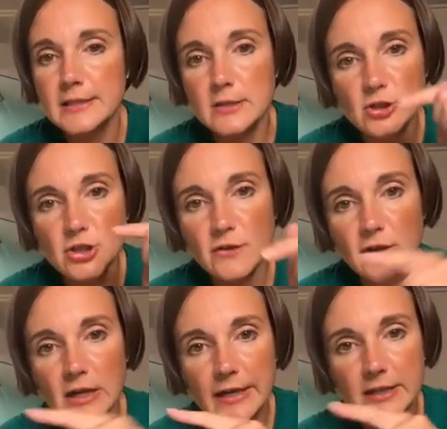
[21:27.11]
and as long
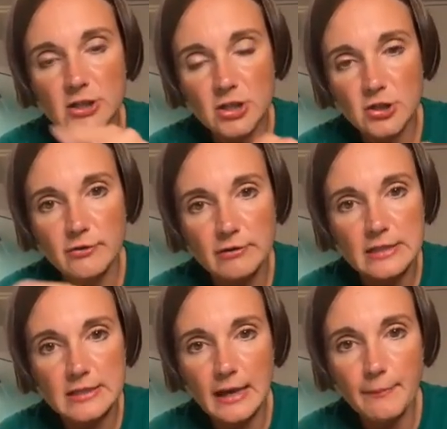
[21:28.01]
as you've clicked
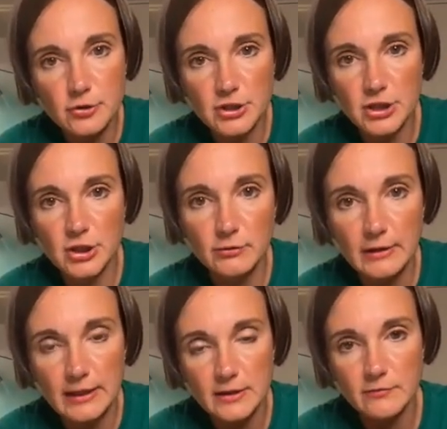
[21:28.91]
through a step or
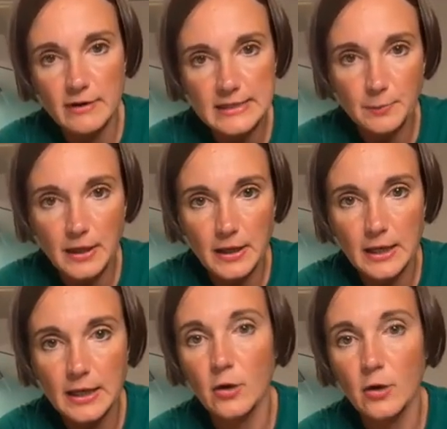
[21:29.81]
two in the
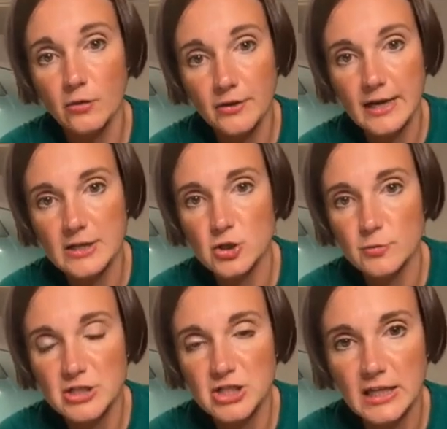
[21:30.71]
recipe on the
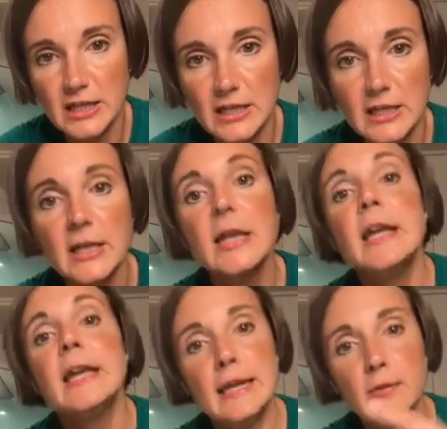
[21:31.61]
actual machine,